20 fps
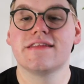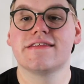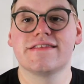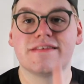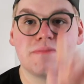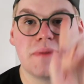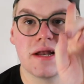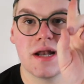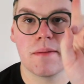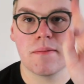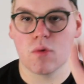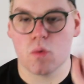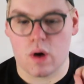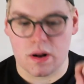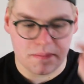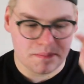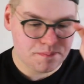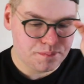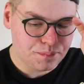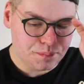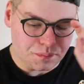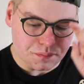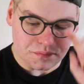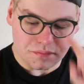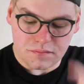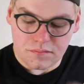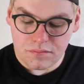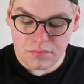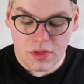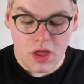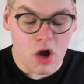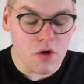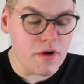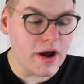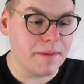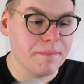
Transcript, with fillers: It's my number one. All